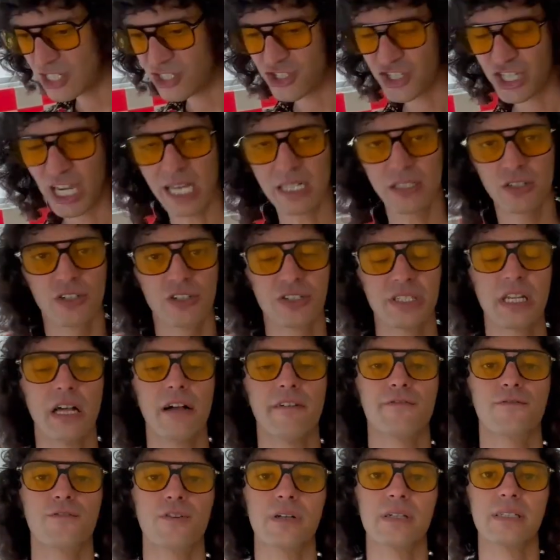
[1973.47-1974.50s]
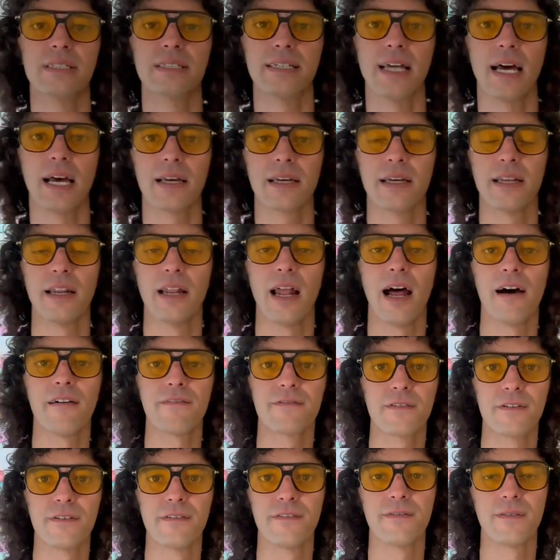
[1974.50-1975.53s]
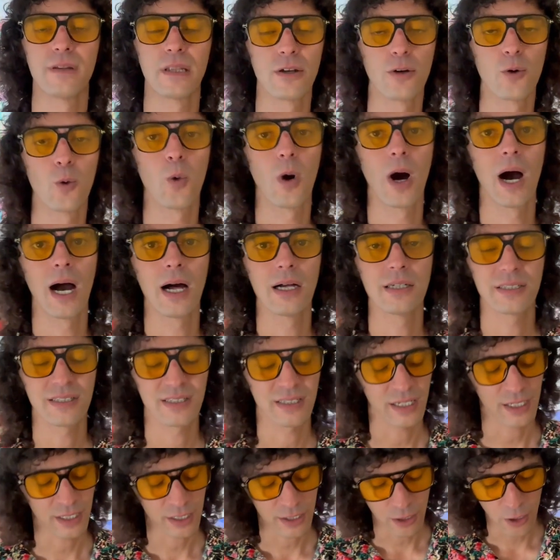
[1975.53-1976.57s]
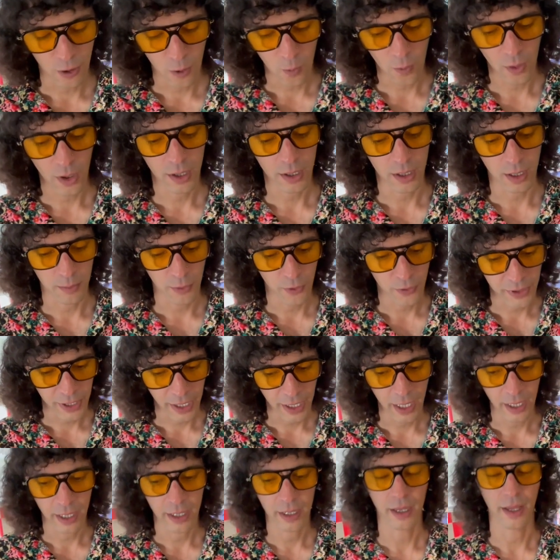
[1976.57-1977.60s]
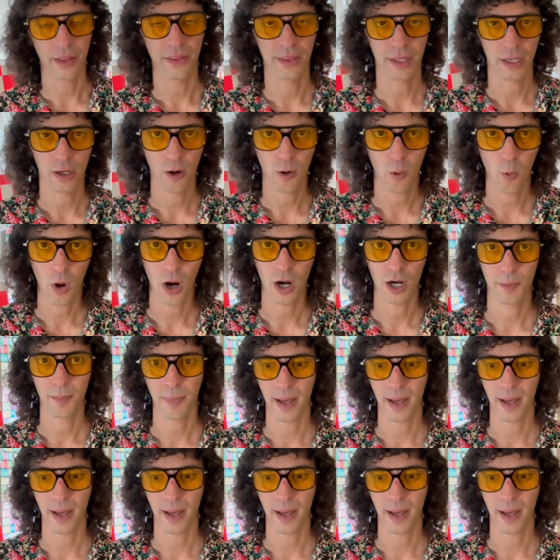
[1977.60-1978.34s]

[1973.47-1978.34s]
Checked herself for a second. After a little while, she's like, you know what? I'm okay. I think I'll walk